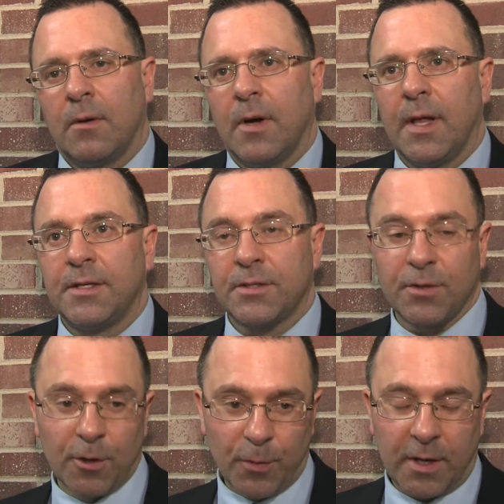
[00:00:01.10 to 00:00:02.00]
Well, I
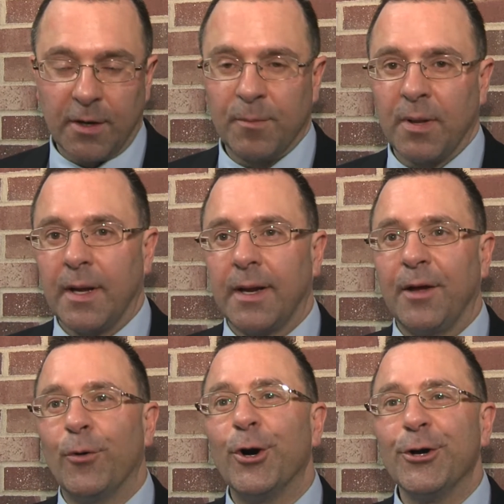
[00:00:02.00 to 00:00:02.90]
just told them we couldn't play
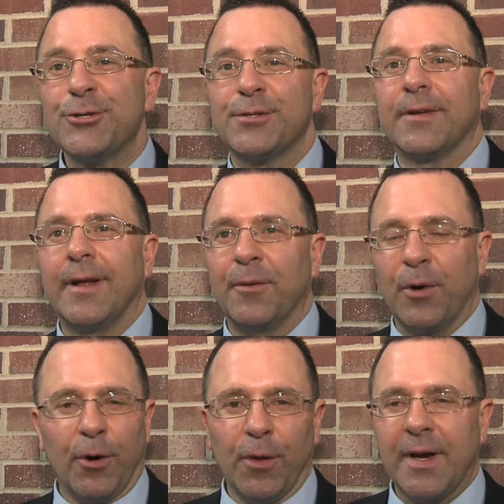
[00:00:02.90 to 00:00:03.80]
any worse, and
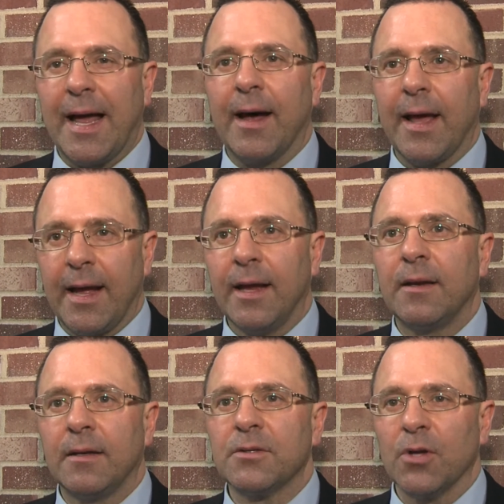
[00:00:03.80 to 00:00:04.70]
we were only down eight.